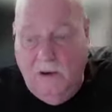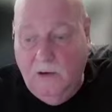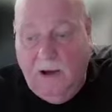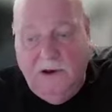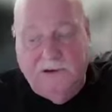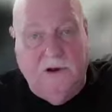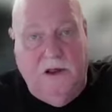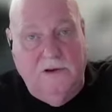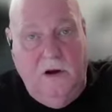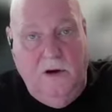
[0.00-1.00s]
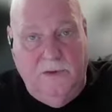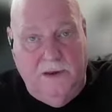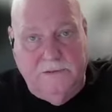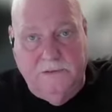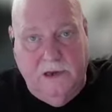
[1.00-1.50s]
you know, I want you all to know
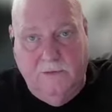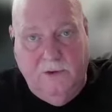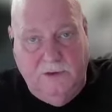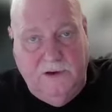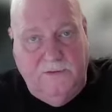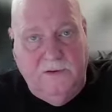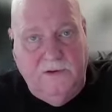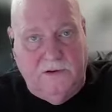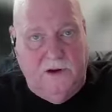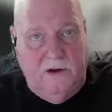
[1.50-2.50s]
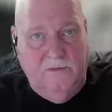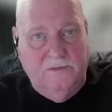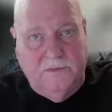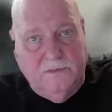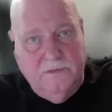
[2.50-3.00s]
that I'm no different. You
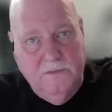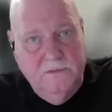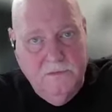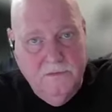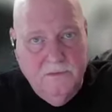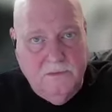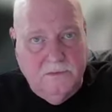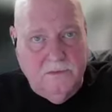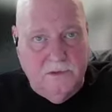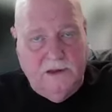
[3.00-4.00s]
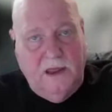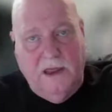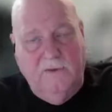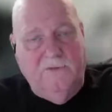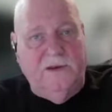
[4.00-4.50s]
know,
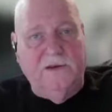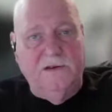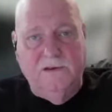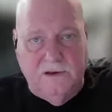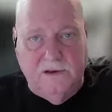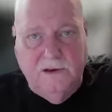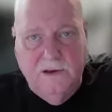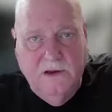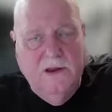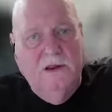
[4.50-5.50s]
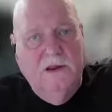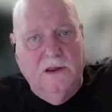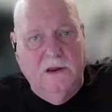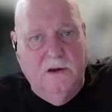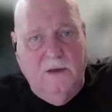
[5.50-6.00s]
I have feelings, and
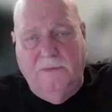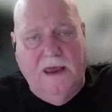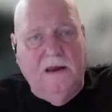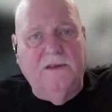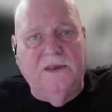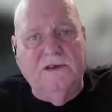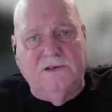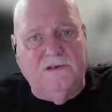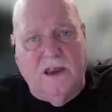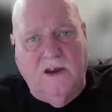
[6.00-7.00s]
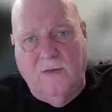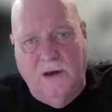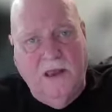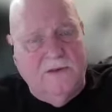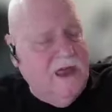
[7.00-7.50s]
you know, I battle things just like
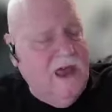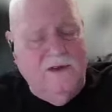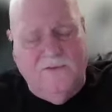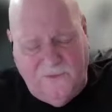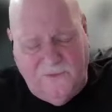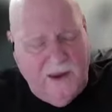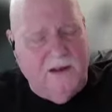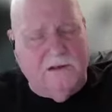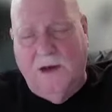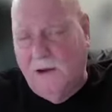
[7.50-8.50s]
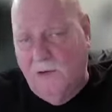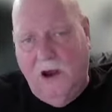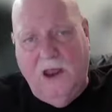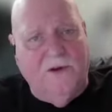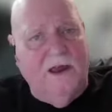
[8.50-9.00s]
everybody else. I have failed my
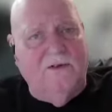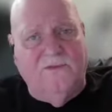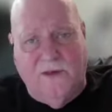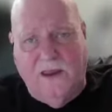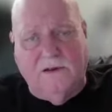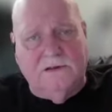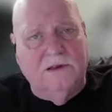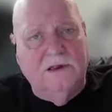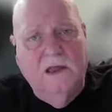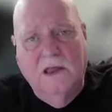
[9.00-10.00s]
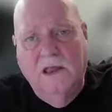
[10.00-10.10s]
wife. I have failed.